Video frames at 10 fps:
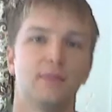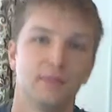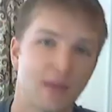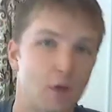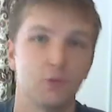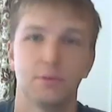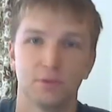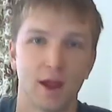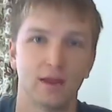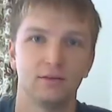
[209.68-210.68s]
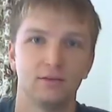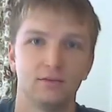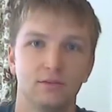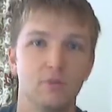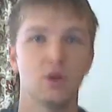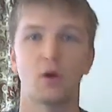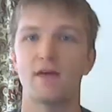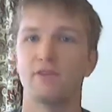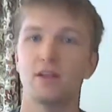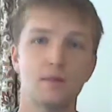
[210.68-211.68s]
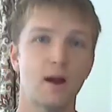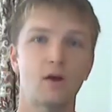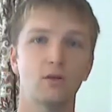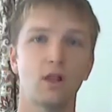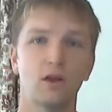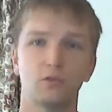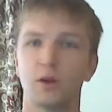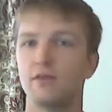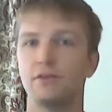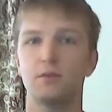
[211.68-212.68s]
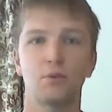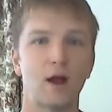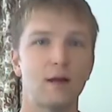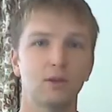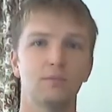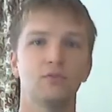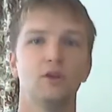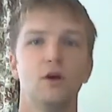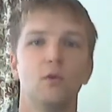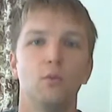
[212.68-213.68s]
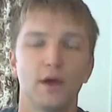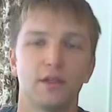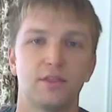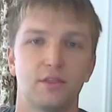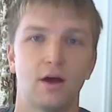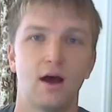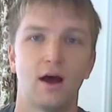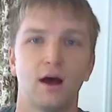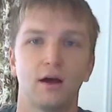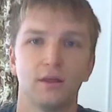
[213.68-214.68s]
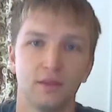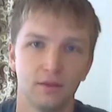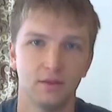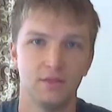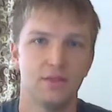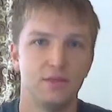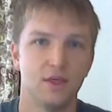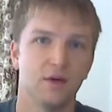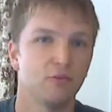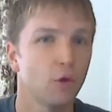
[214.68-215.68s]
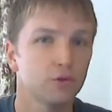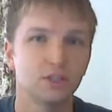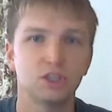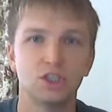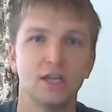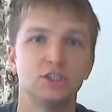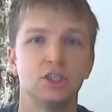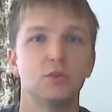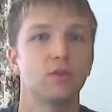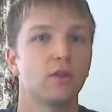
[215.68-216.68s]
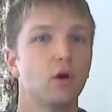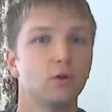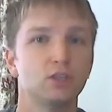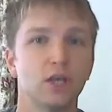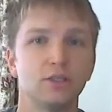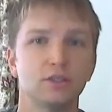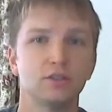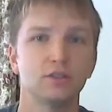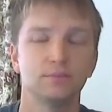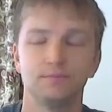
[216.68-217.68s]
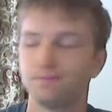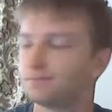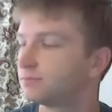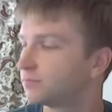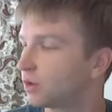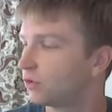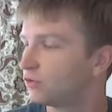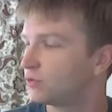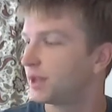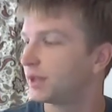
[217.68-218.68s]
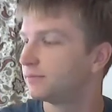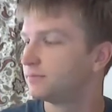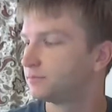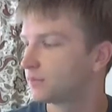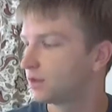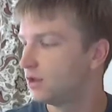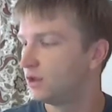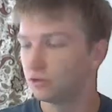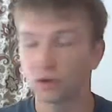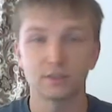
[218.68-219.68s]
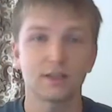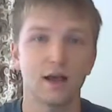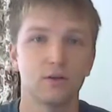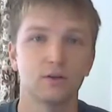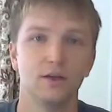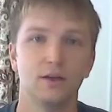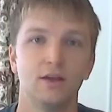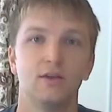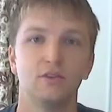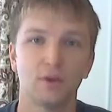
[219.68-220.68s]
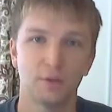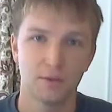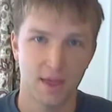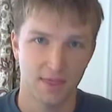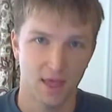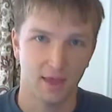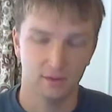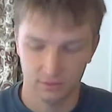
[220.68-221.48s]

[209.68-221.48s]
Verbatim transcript: That would be great. Then we don't have any power loss, we don't have any problems with uh, the voltage changing when the load changes. Sweet. Turns out somebody made that.